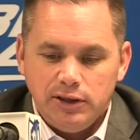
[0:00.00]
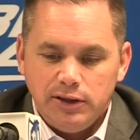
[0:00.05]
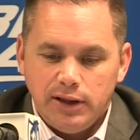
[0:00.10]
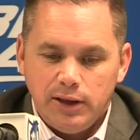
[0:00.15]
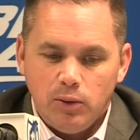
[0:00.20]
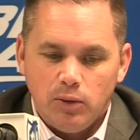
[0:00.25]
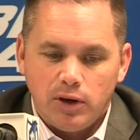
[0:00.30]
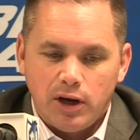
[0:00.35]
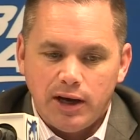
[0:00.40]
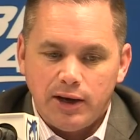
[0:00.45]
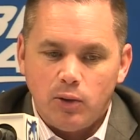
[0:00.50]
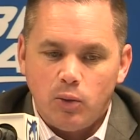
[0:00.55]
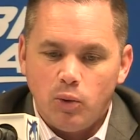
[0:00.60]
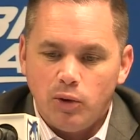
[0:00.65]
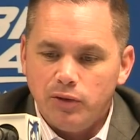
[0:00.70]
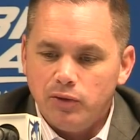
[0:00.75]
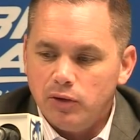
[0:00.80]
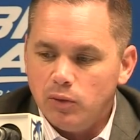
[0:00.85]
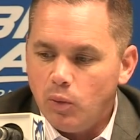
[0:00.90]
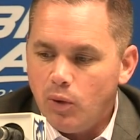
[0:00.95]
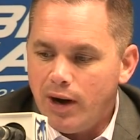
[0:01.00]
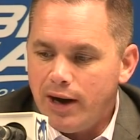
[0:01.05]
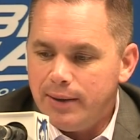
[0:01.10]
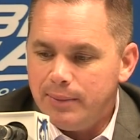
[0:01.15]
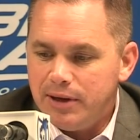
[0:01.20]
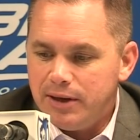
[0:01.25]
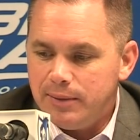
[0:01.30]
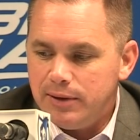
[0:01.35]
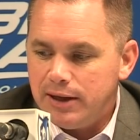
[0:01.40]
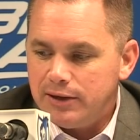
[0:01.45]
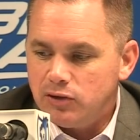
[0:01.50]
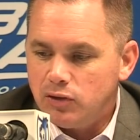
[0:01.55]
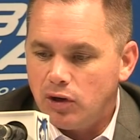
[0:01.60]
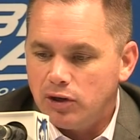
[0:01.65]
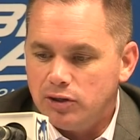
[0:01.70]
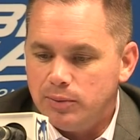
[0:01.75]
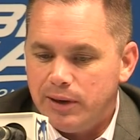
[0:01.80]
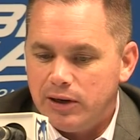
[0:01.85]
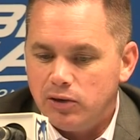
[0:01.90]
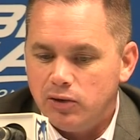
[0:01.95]
they were kind of wondering why maybe I
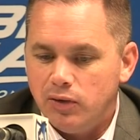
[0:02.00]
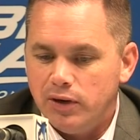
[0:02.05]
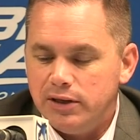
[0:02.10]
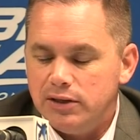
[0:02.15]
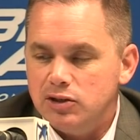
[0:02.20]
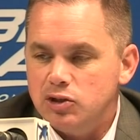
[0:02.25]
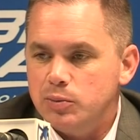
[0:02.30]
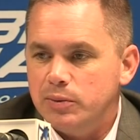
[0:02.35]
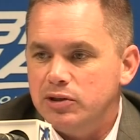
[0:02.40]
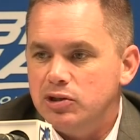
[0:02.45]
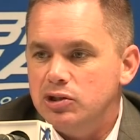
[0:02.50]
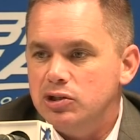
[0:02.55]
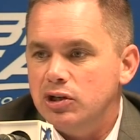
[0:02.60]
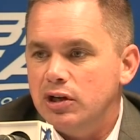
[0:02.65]
talked about Creighton as much as